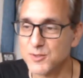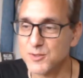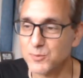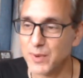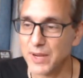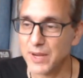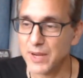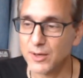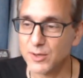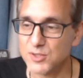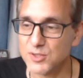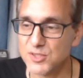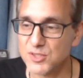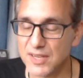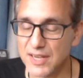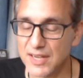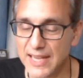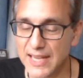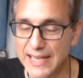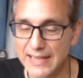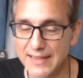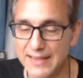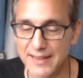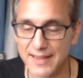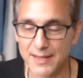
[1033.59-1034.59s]
speakers
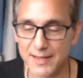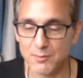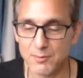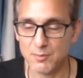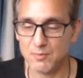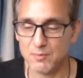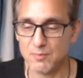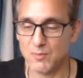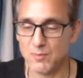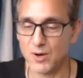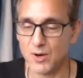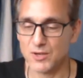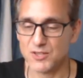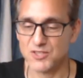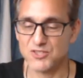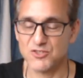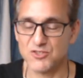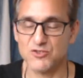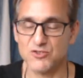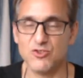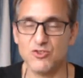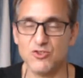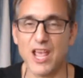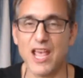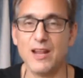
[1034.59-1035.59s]
today that are
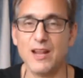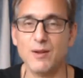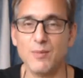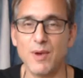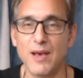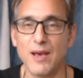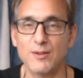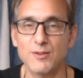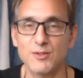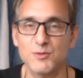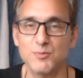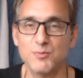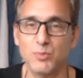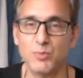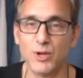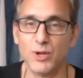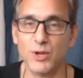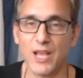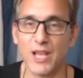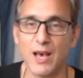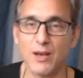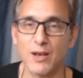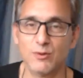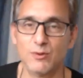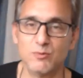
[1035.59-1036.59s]
Standmounts,
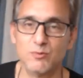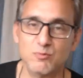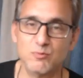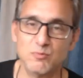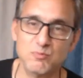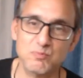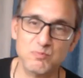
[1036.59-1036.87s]
putting out